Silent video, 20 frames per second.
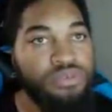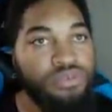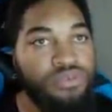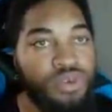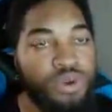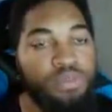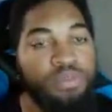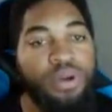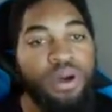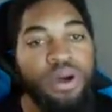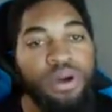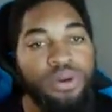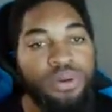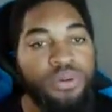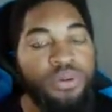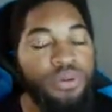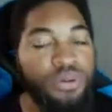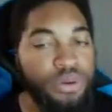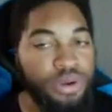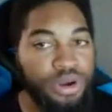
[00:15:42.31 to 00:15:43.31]
for
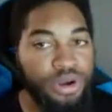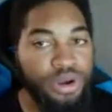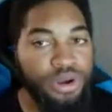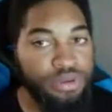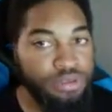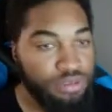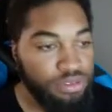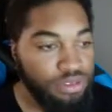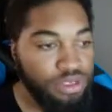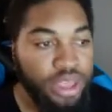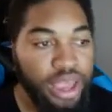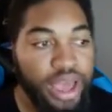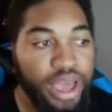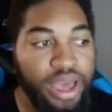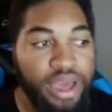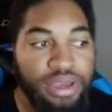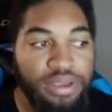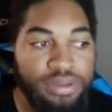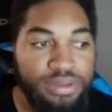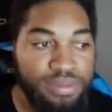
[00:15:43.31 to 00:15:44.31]
popcorn,
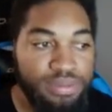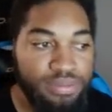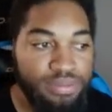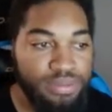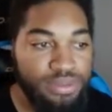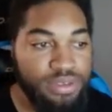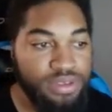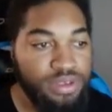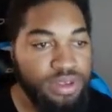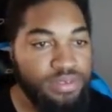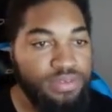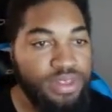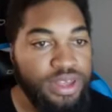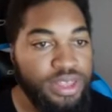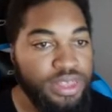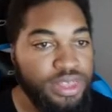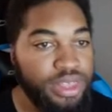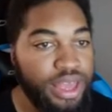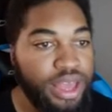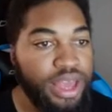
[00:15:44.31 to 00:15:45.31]
snacks, stuff
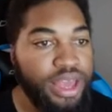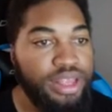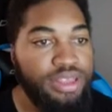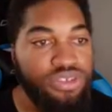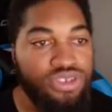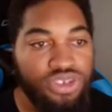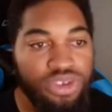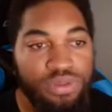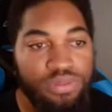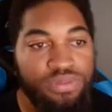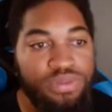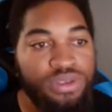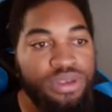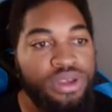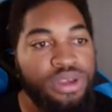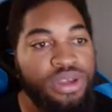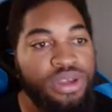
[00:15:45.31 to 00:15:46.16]
like that, chips.